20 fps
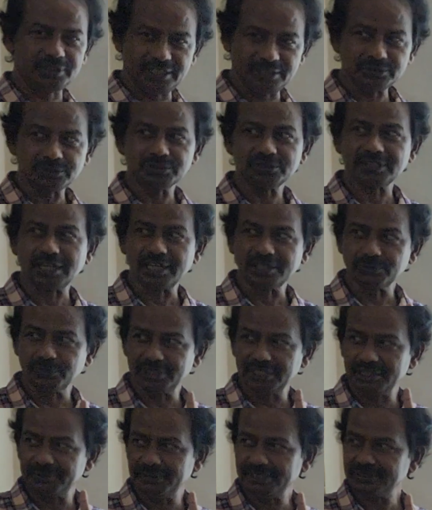it has to start
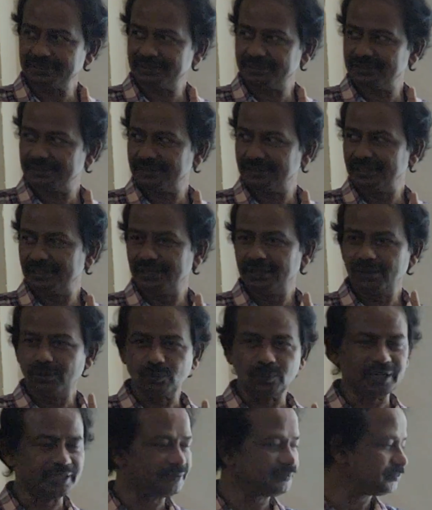only with
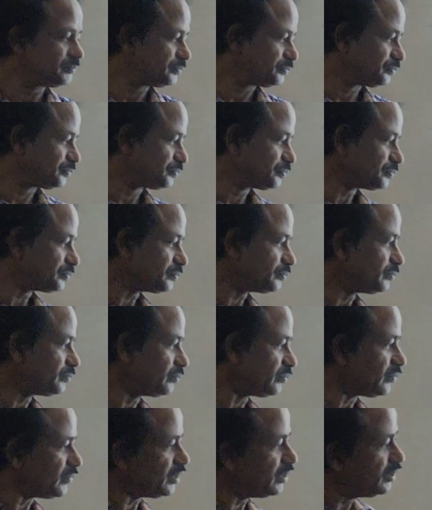1.
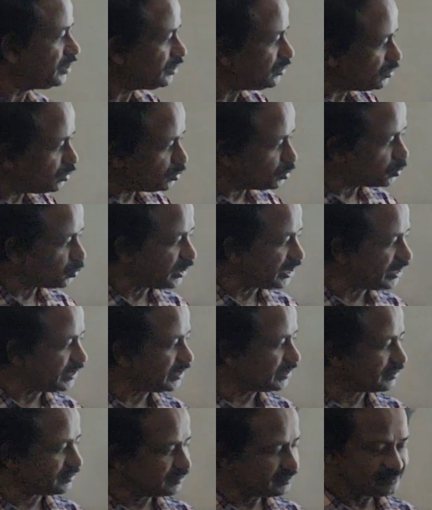So
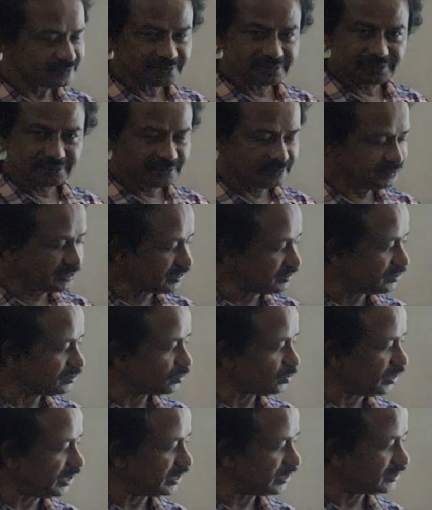squaring, just
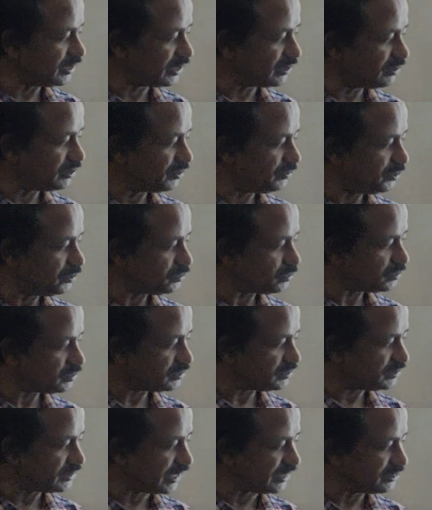square it, that will give you
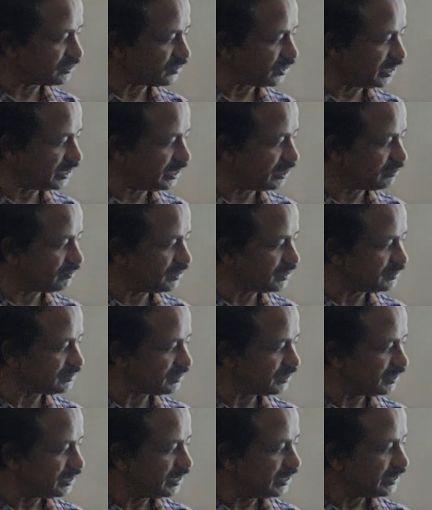xi squared
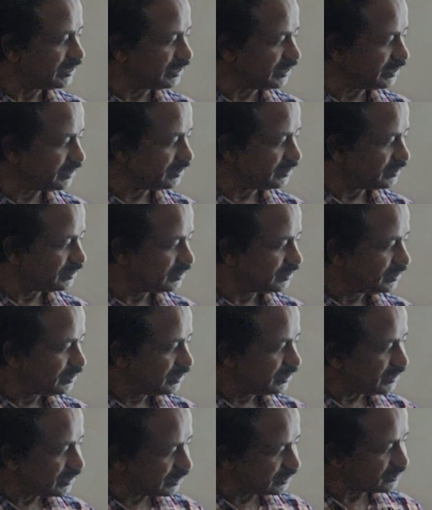equals
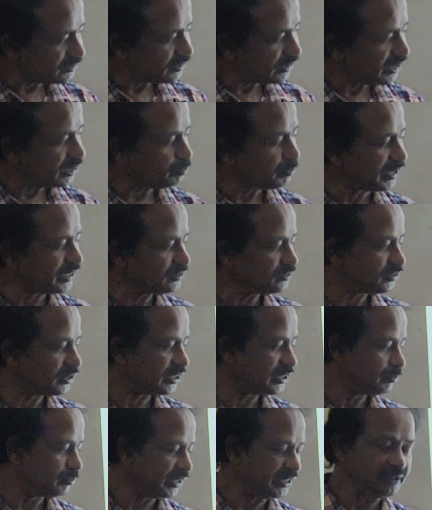n squared pi
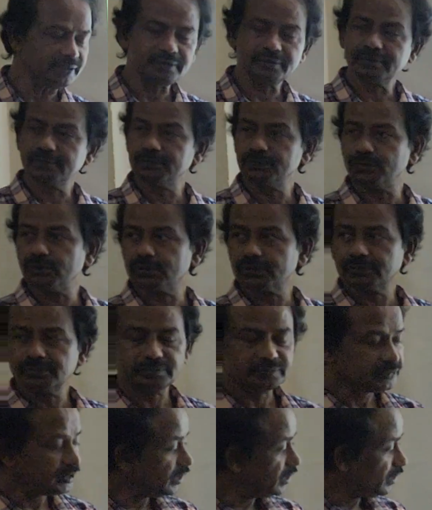squared by
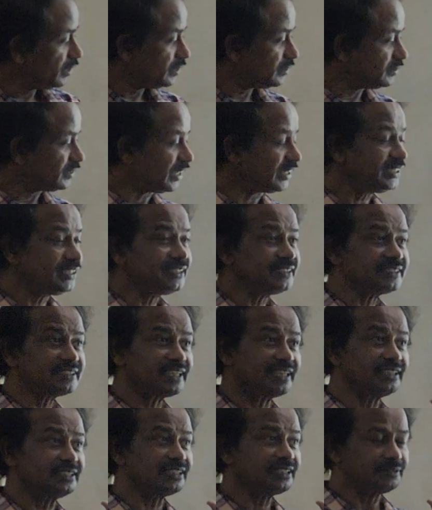4. Xi is
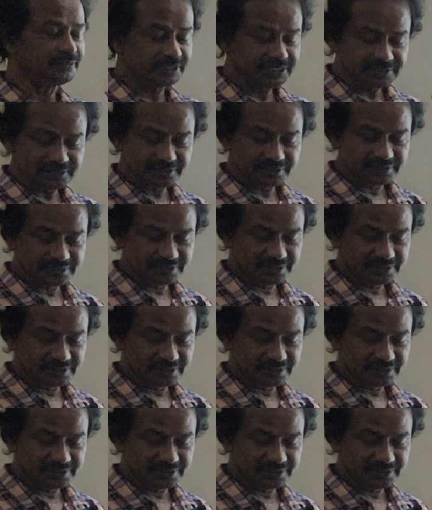connected with